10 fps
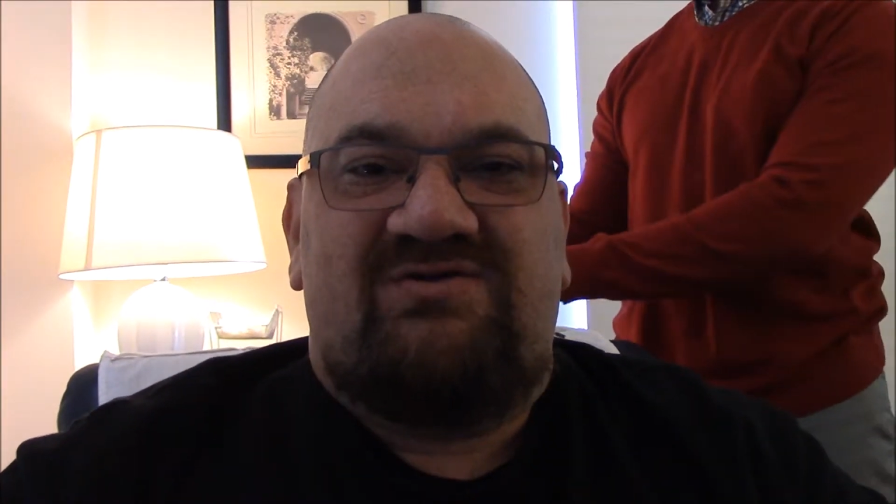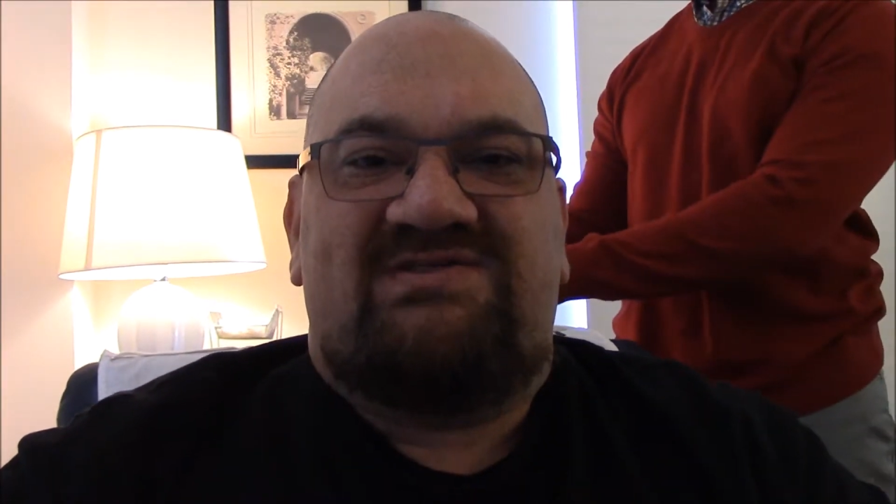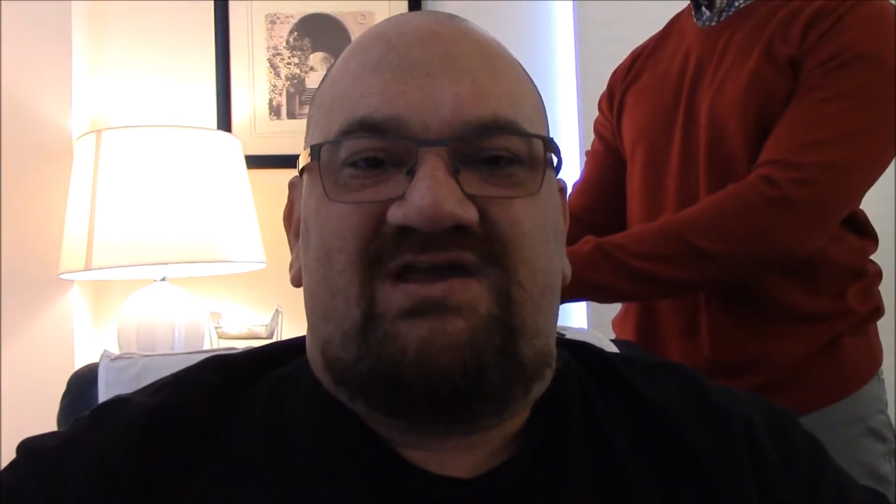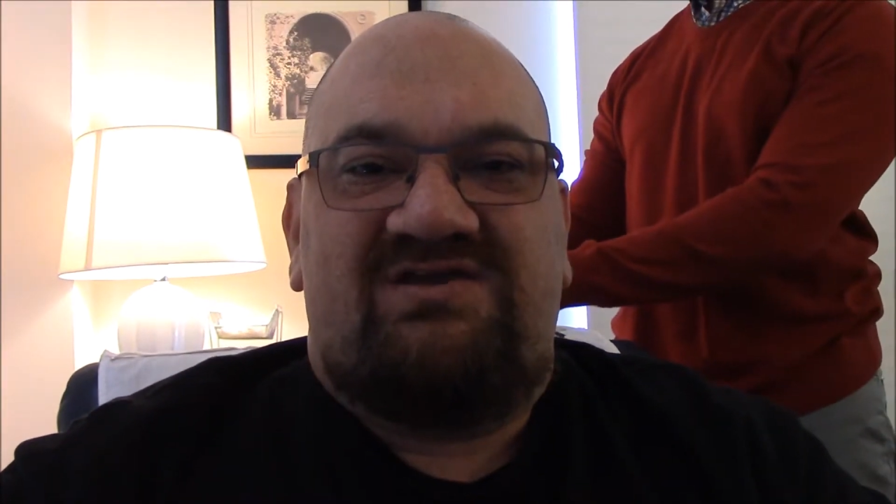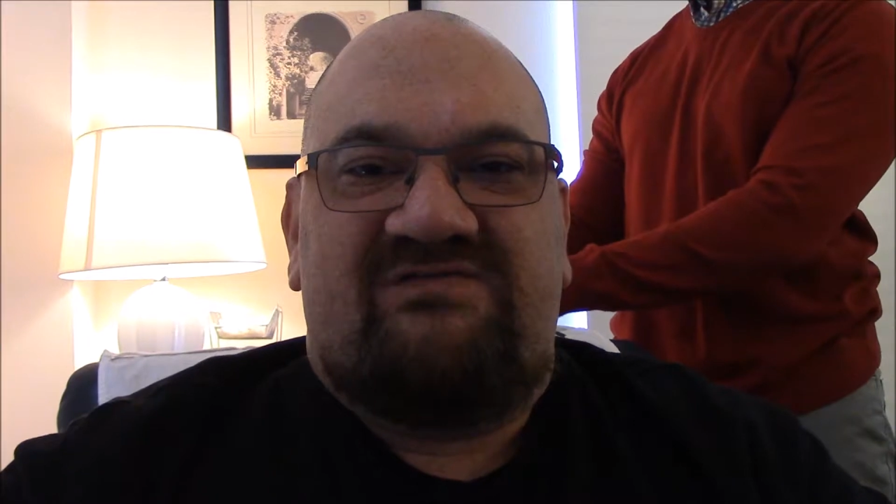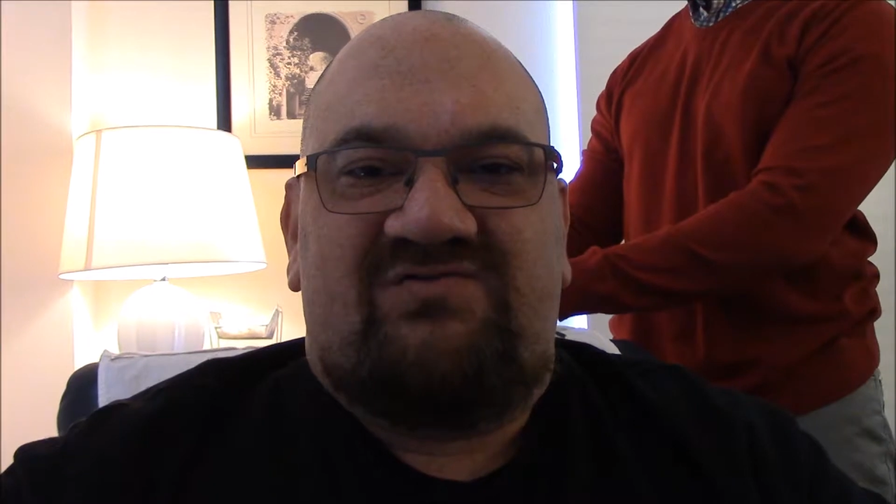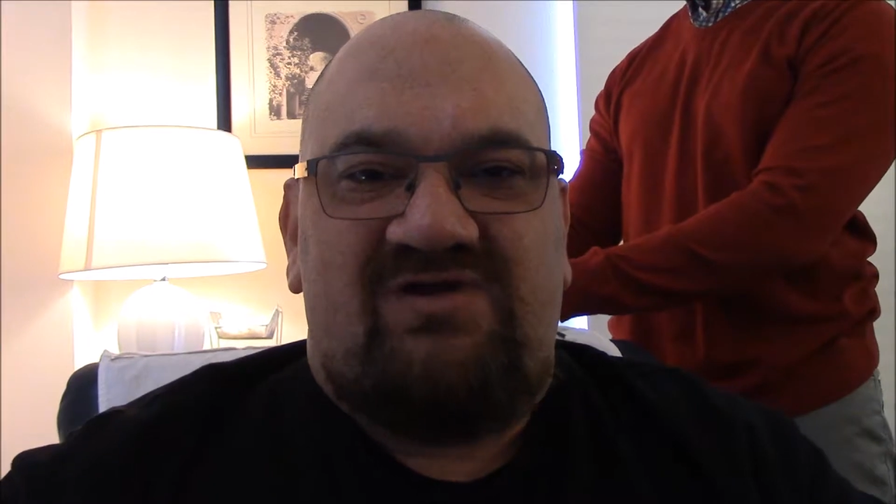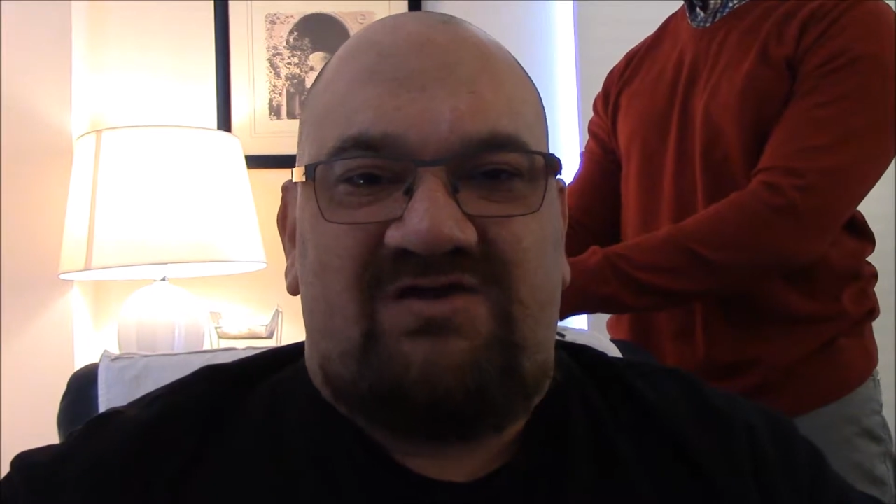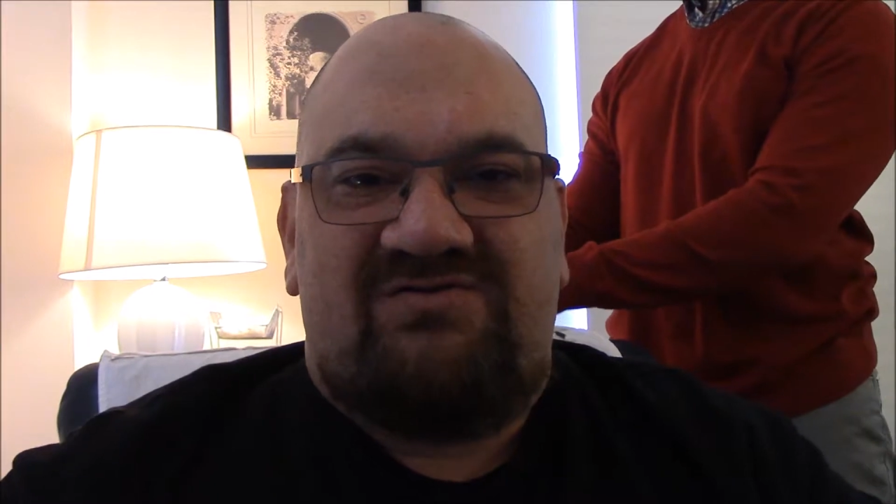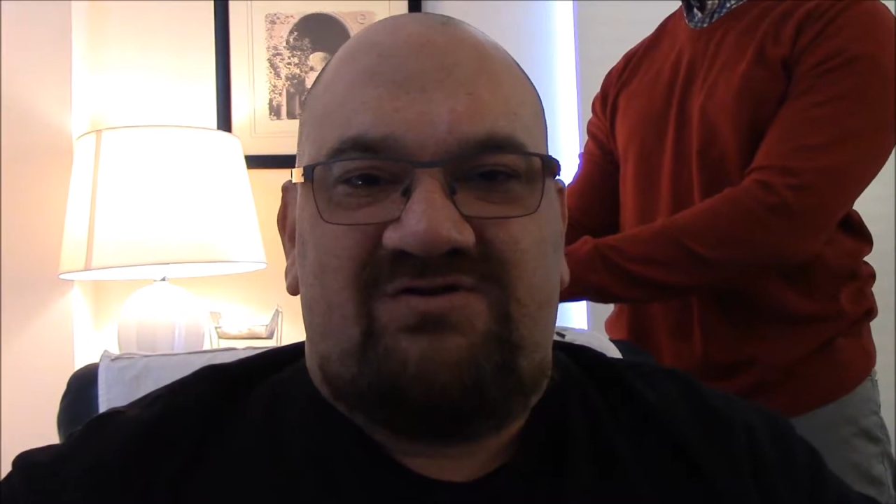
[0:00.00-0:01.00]
executive
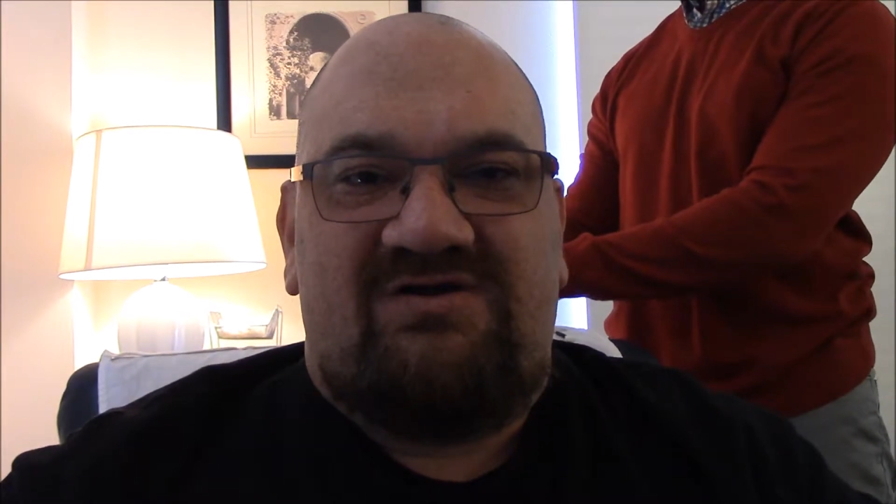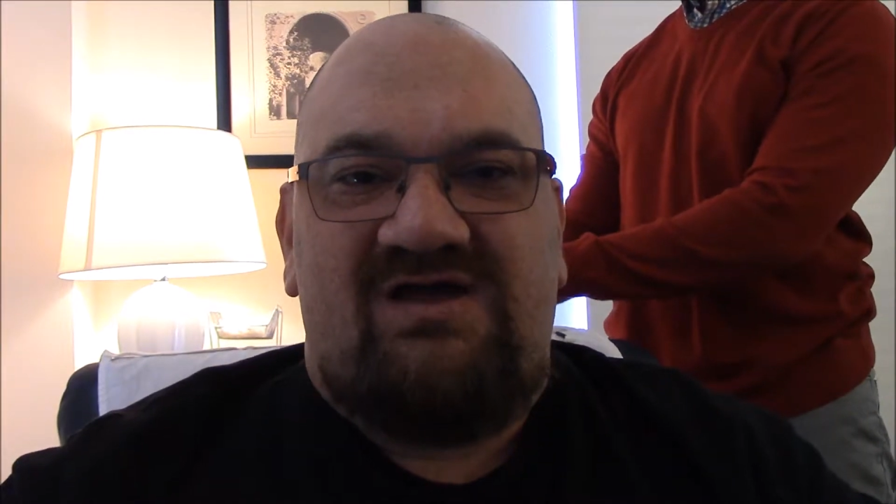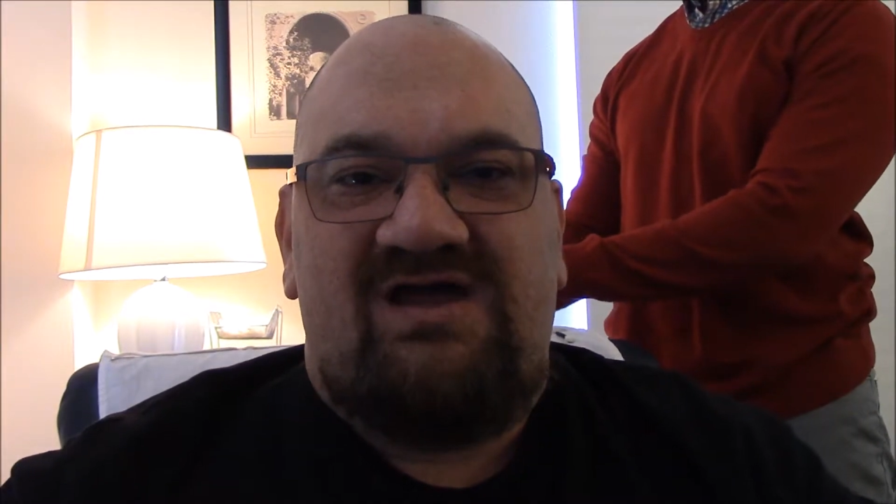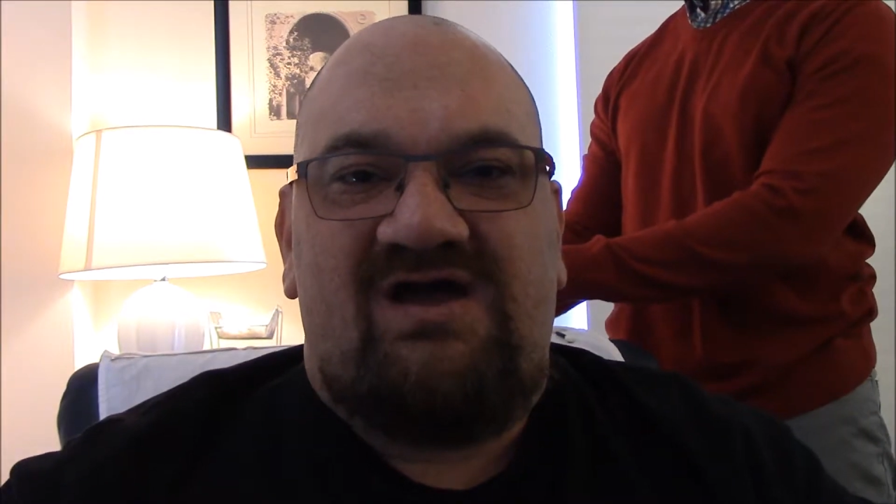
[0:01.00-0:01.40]
director